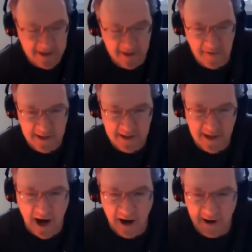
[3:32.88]
of this
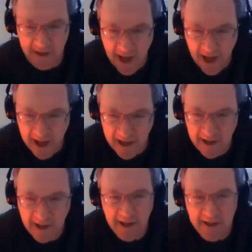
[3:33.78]
RNA
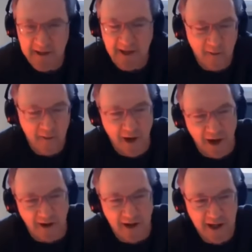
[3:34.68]

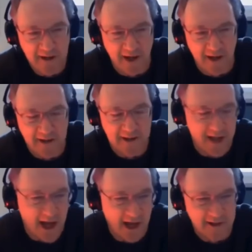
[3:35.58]
somewhere in their
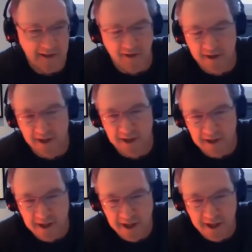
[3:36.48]
cells or in their
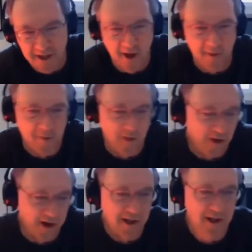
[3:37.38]
genome
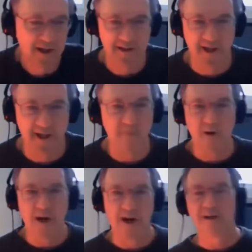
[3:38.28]
or
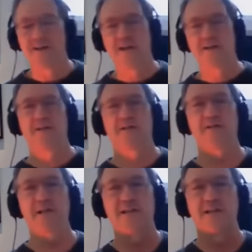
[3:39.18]
somewhere in their
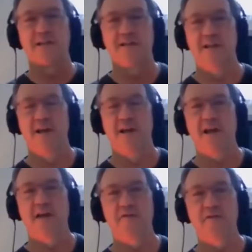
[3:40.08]
secretions.
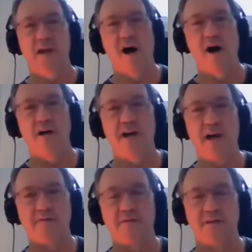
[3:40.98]
All you
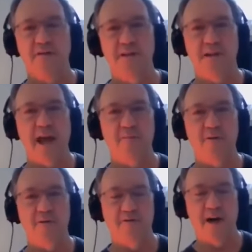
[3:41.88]
have to do is
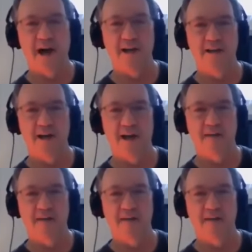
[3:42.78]
amplify it enough.